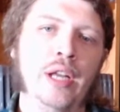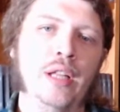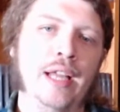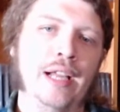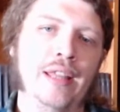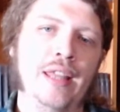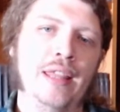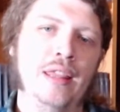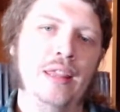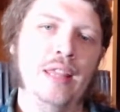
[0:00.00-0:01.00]
Like
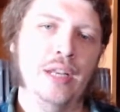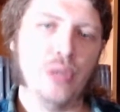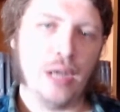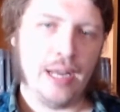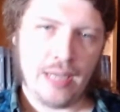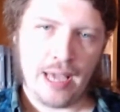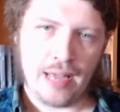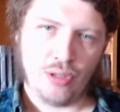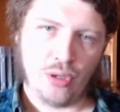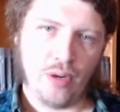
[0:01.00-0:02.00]
they tried to have
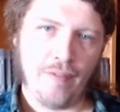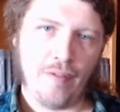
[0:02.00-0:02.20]
sort of a